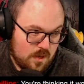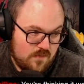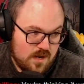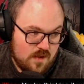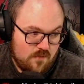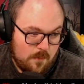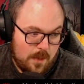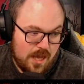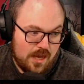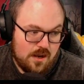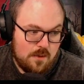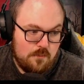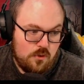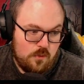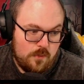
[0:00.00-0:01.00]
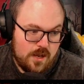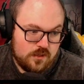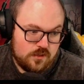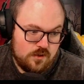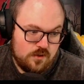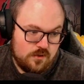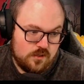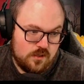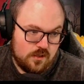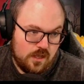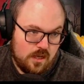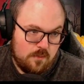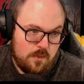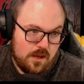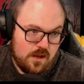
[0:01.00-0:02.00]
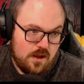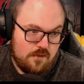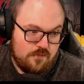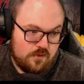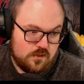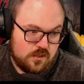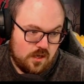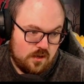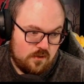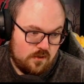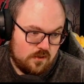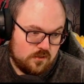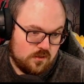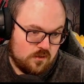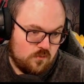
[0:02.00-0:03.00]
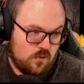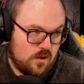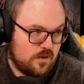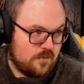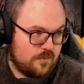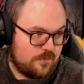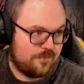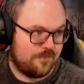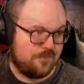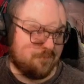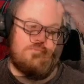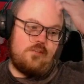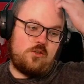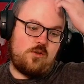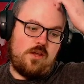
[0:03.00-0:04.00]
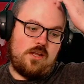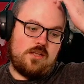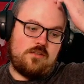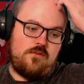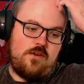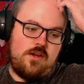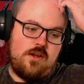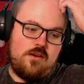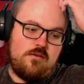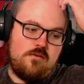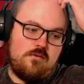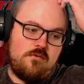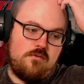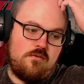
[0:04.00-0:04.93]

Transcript: And we even have a backup Bowmasters to, like, pick off their Sentinel on turn one. But I think it's fine.